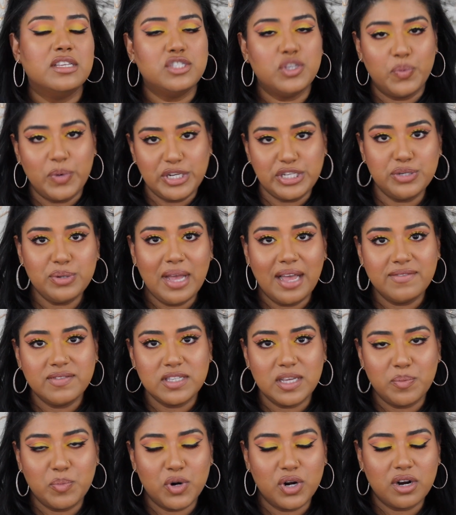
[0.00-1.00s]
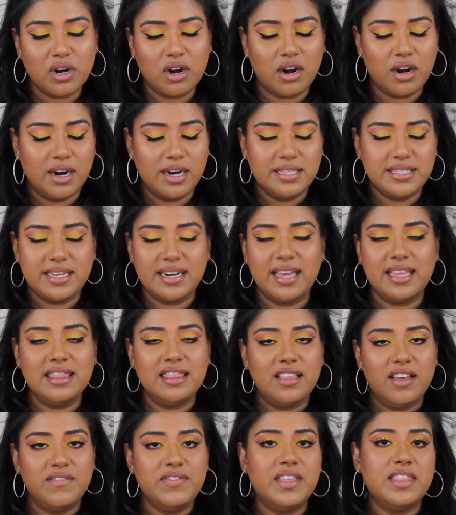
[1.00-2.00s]
So we do have some more cards, and I
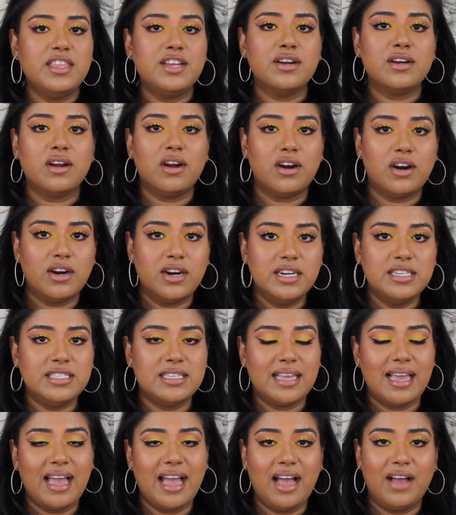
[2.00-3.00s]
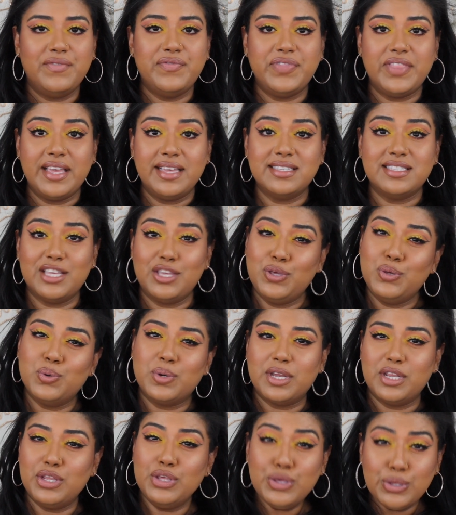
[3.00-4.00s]
love that their cards have things that you
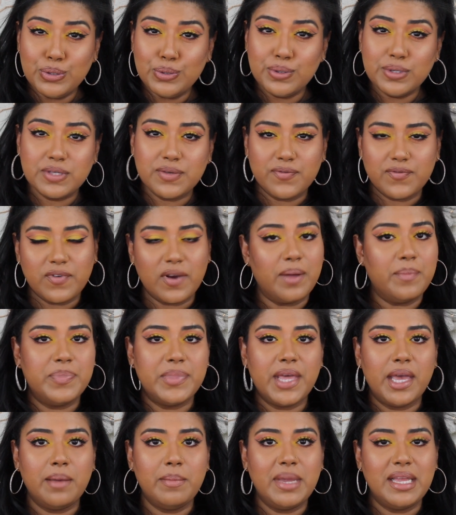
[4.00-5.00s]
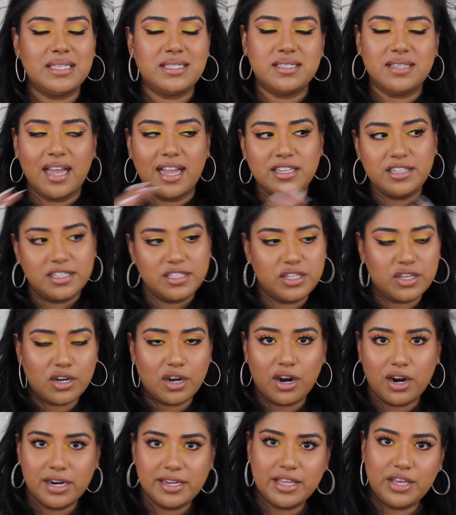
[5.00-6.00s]
can use from them. It's not just a
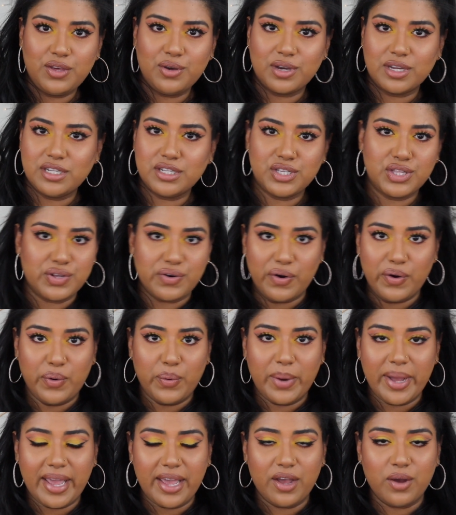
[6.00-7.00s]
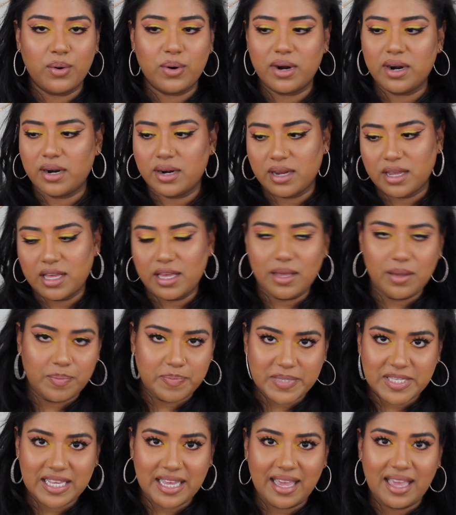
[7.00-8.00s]
card that you can just throw away or
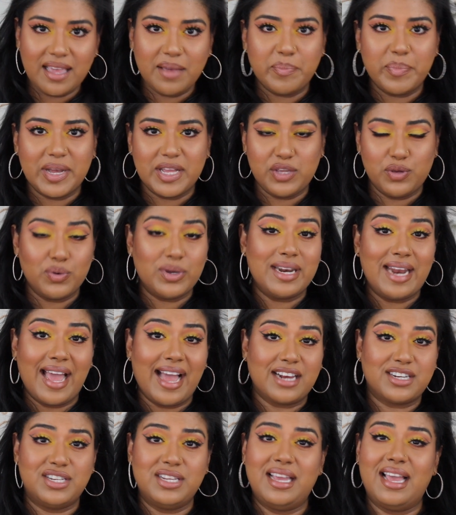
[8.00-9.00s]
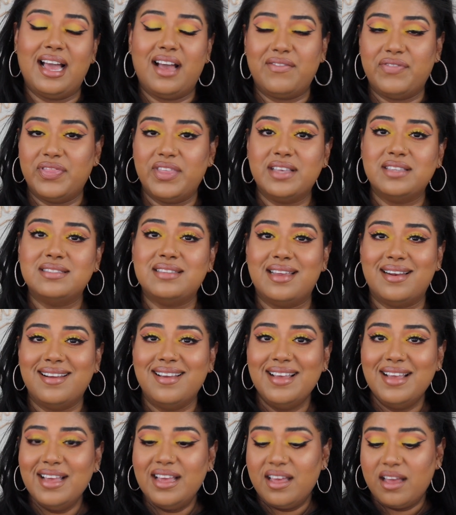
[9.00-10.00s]
keep safe, but you can actually have things that
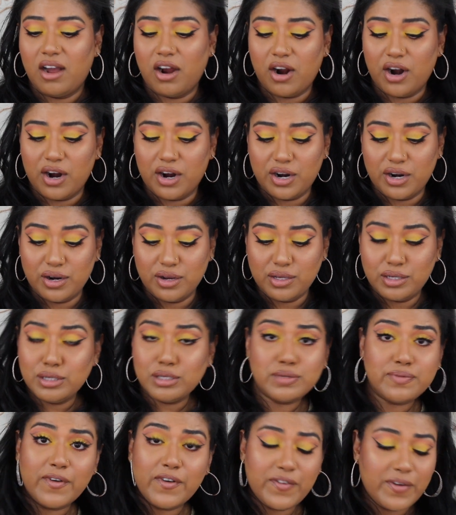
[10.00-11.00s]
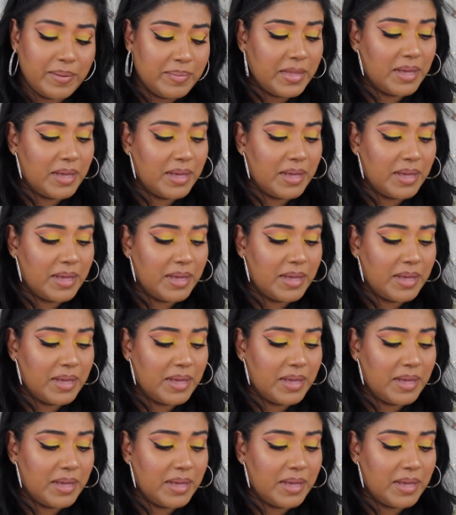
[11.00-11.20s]
are useful from